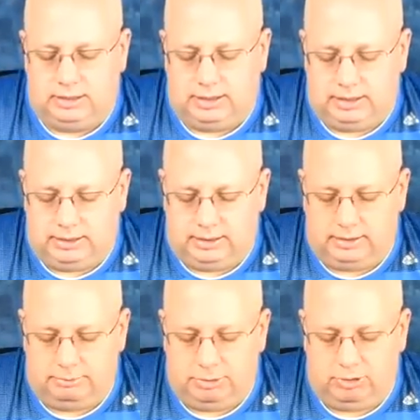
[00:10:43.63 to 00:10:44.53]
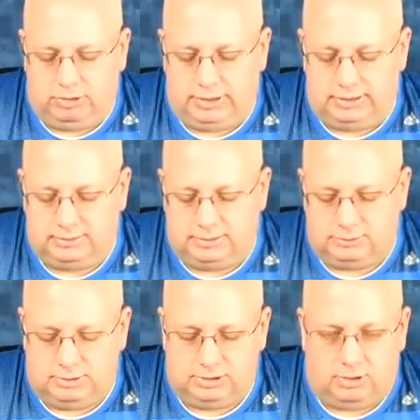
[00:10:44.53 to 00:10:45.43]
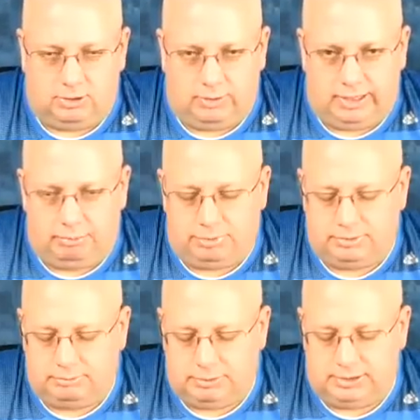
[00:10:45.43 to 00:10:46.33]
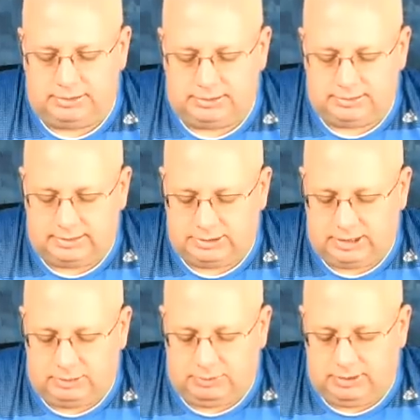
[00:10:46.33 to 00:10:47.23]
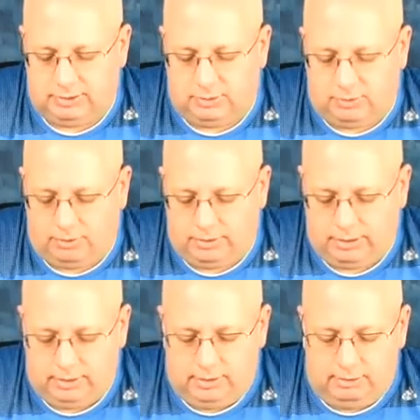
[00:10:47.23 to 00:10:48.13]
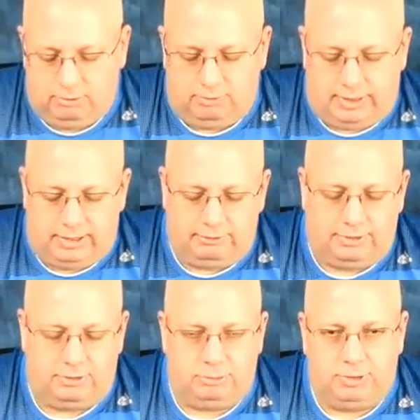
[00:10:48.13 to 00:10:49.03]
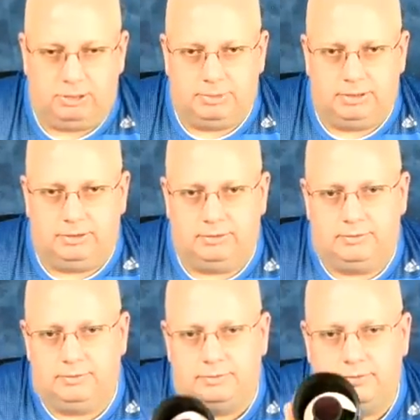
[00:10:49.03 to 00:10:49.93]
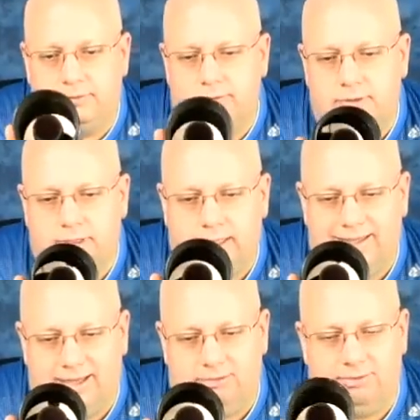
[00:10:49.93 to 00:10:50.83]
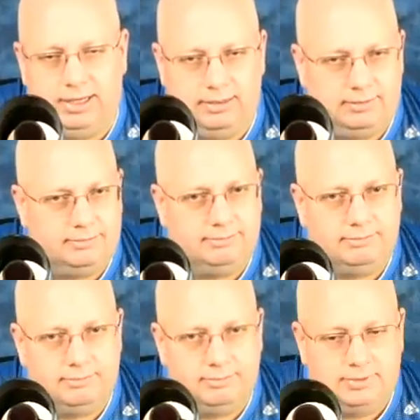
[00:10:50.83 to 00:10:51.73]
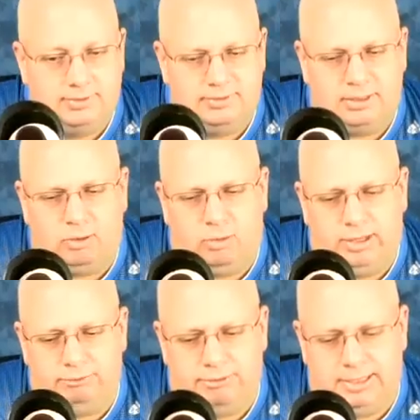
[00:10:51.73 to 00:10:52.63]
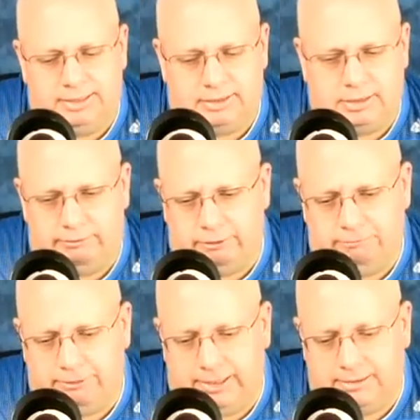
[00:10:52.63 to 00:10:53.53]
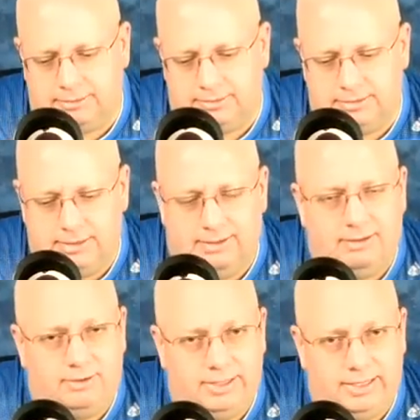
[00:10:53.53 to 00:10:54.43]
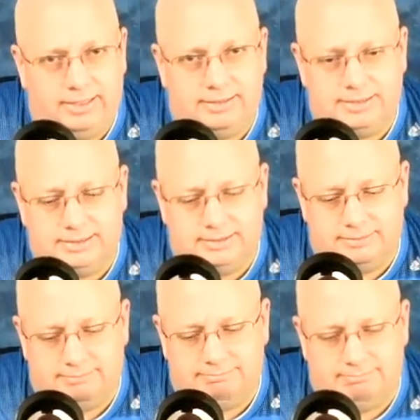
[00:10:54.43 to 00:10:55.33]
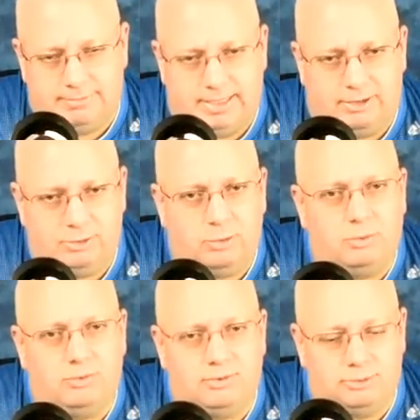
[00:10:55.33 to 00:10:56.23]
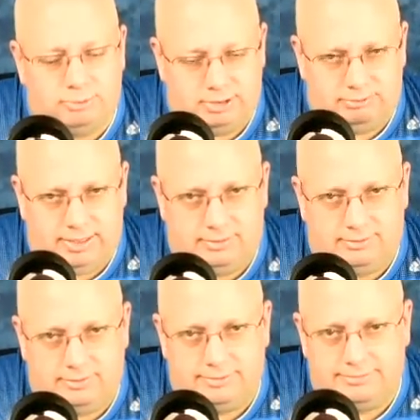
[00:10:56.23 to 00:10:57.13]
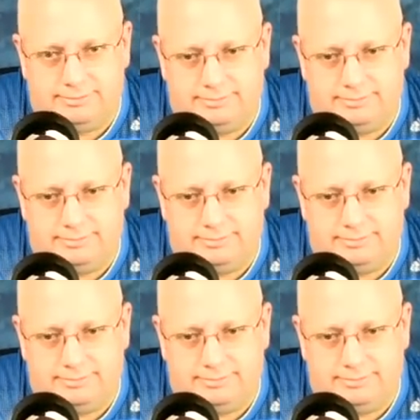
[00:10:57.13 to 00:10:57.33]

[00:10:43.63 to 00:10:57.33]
uh, mirror lenses, which are crap but this is a genuine Nikkor 500 millimeter f8. It's like, oh, f8, that's not very fast. Oh yeah, outdoors, it's plenty fast.